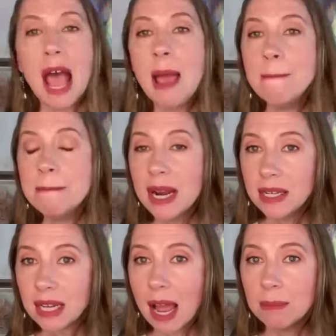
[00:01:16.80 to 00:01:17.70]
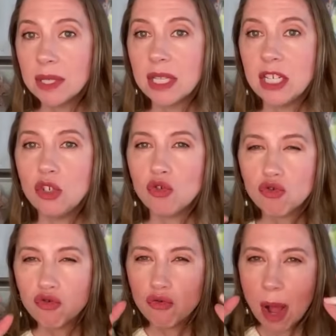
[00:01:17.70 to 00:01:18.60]
And many times, these
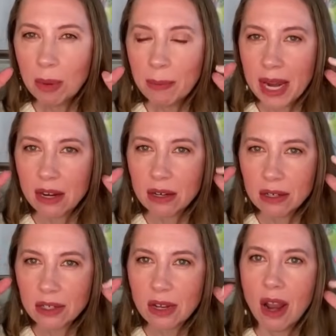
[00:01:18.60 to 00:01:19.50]
troublemakers